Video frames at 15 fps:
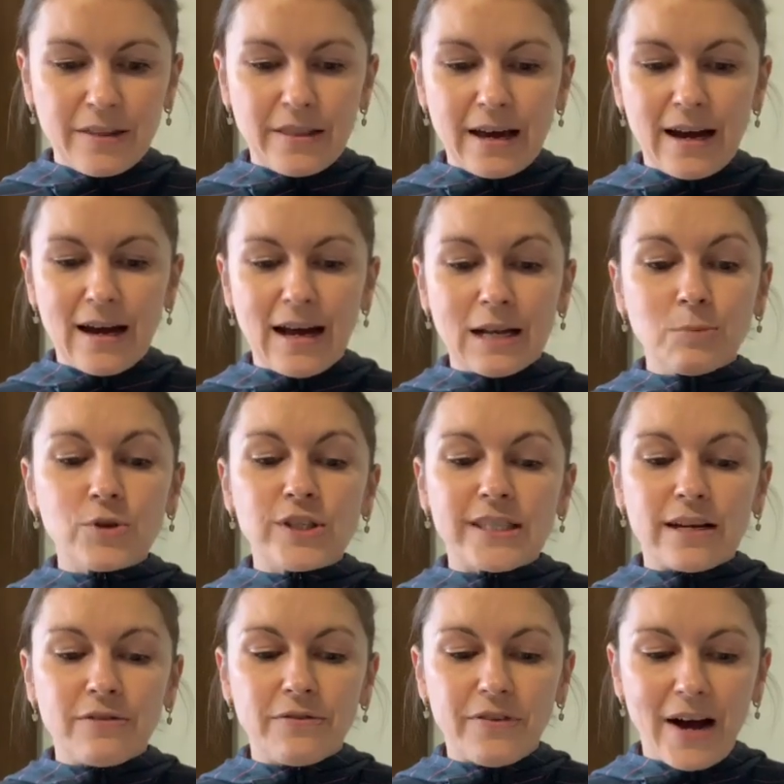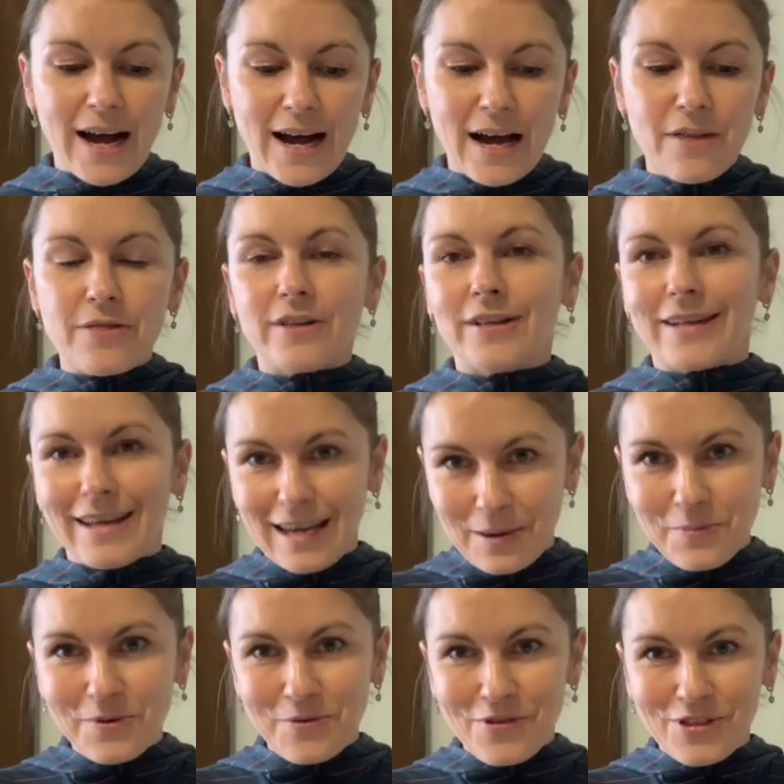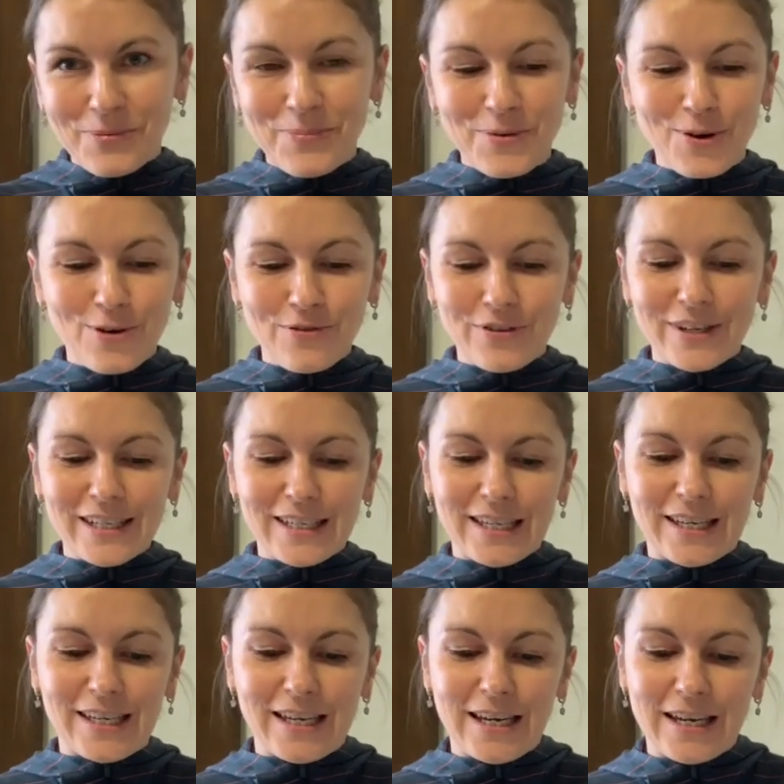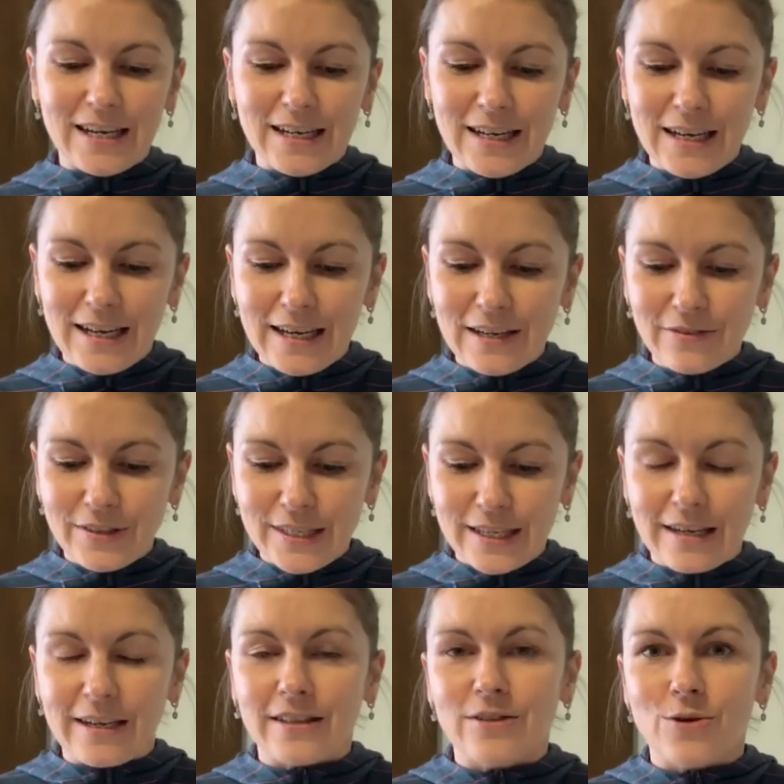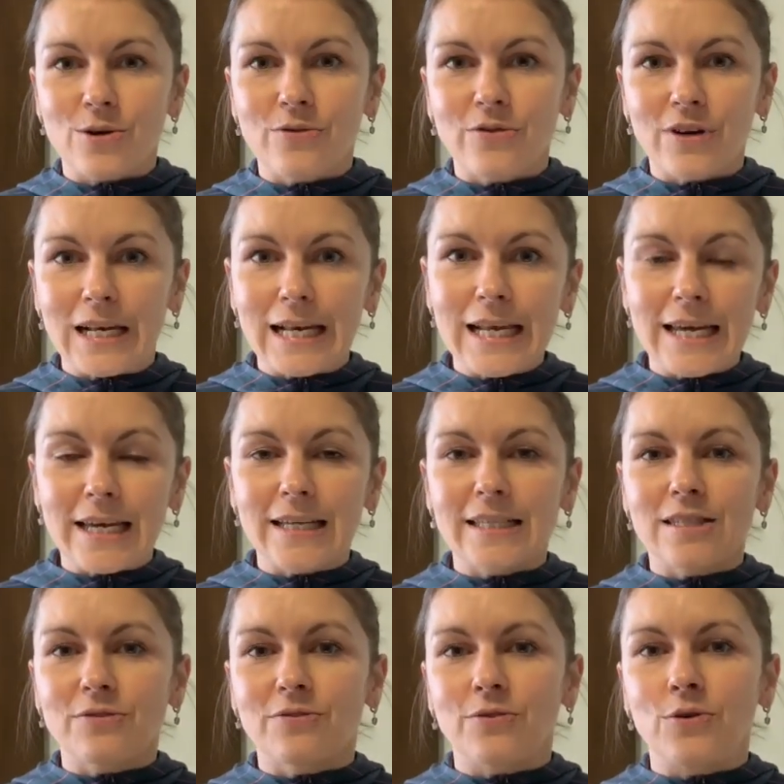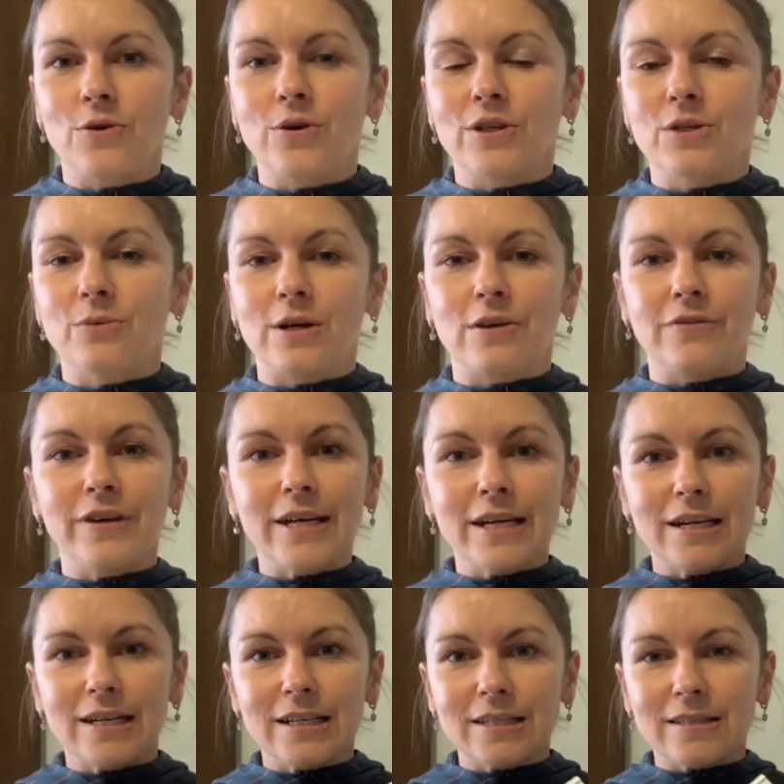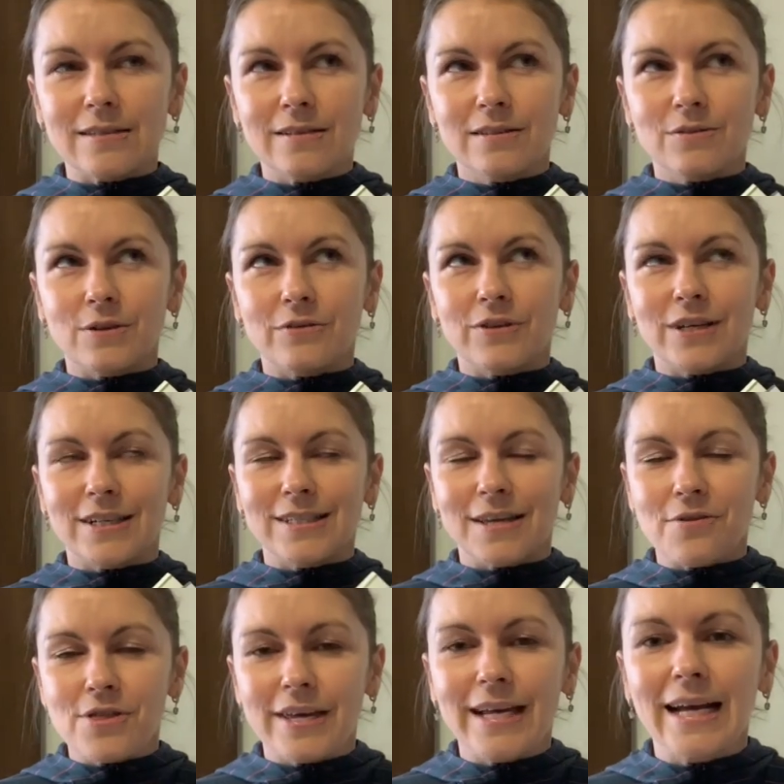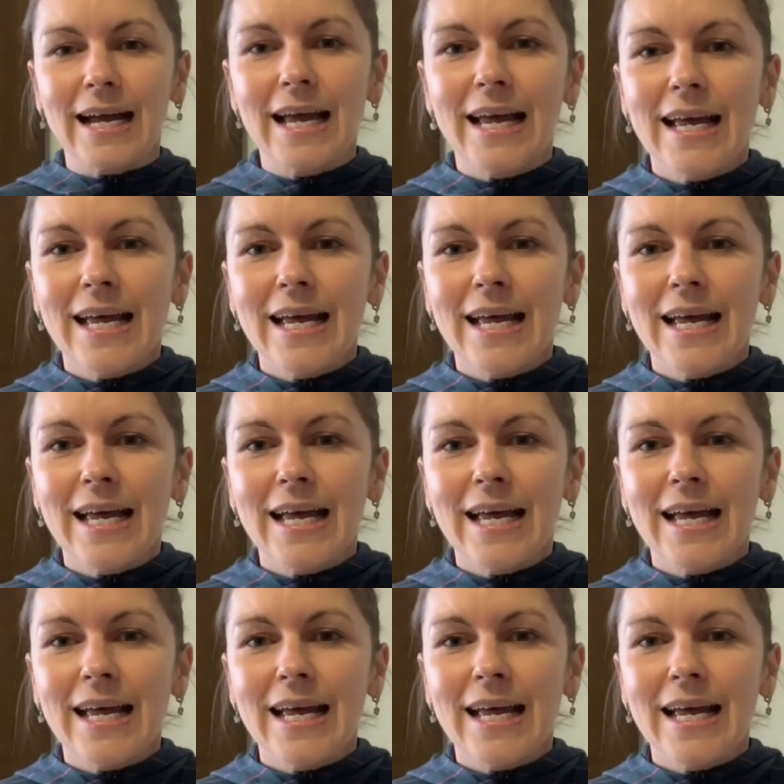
Al-Mustafa, the name of the prophet, he lived in Orphalis for 12 years I think,